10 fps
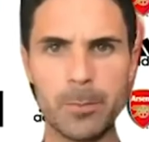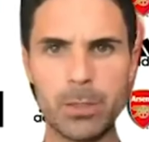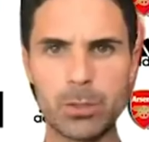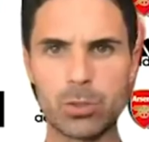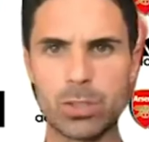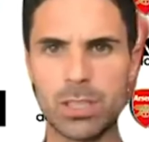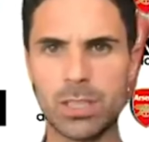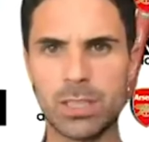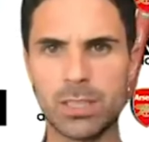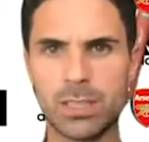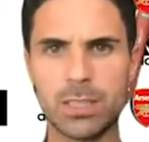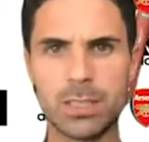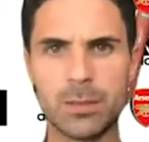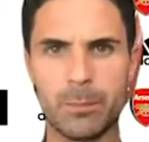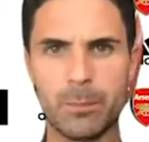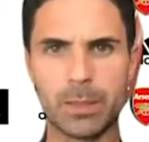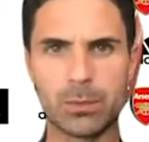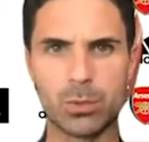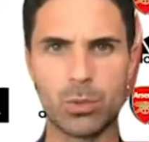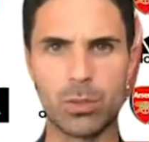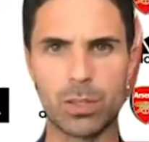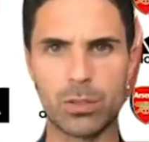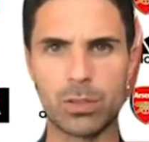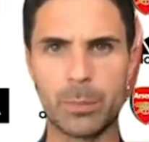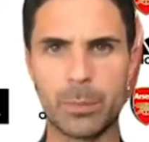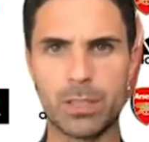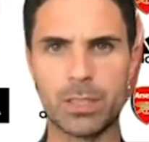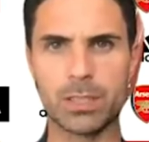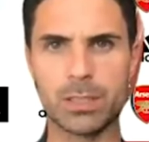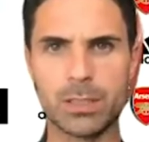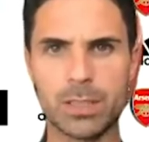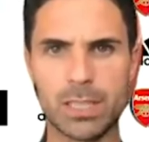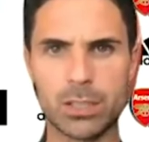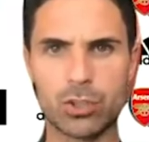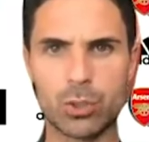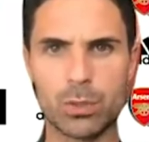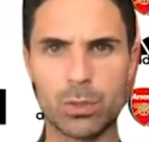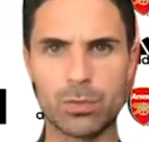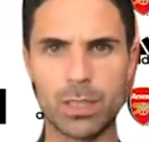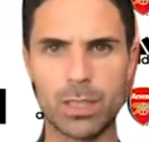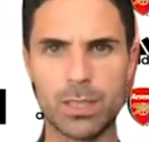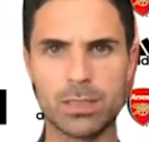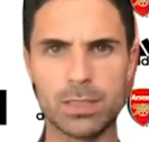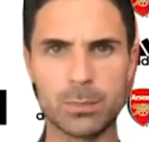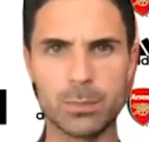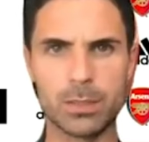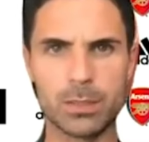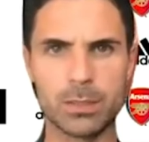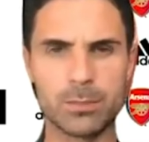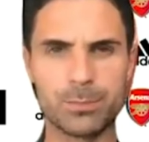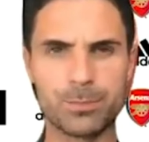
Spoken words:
because here it's easy, but to go there on the pitch and show it for 96 minutes.